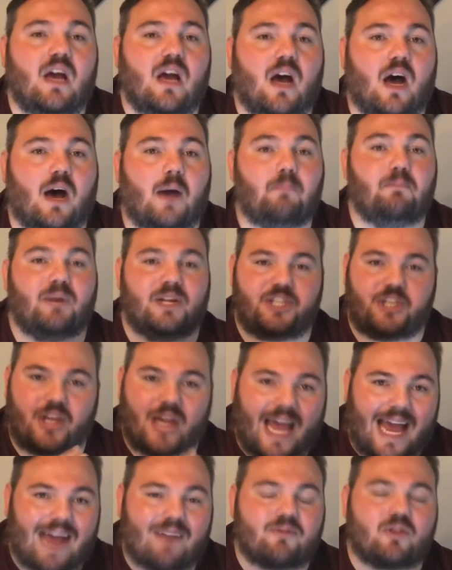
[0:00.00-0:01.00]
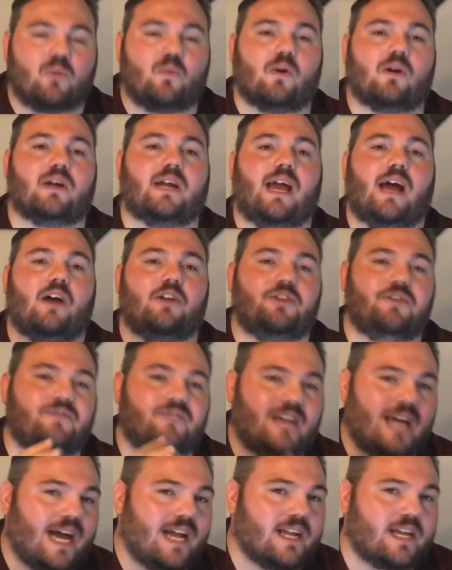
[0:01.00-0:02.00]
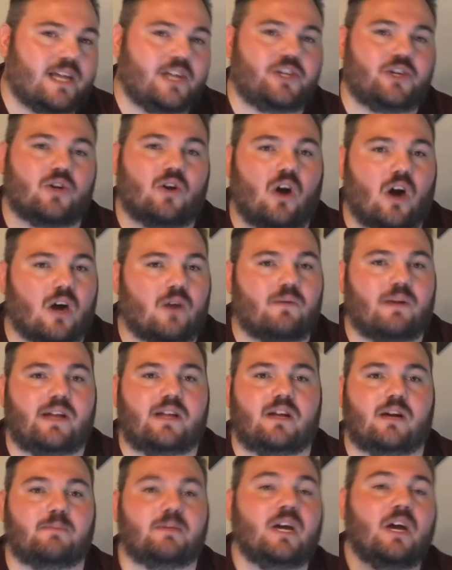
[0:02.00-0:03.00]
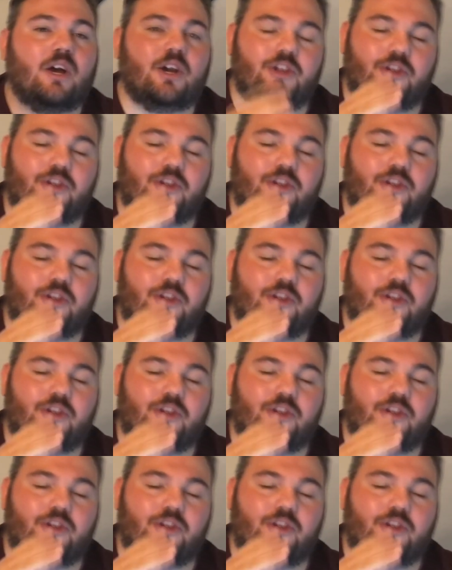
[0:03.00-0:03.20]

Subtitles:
But you have to work out. You've got to get your heart rate up.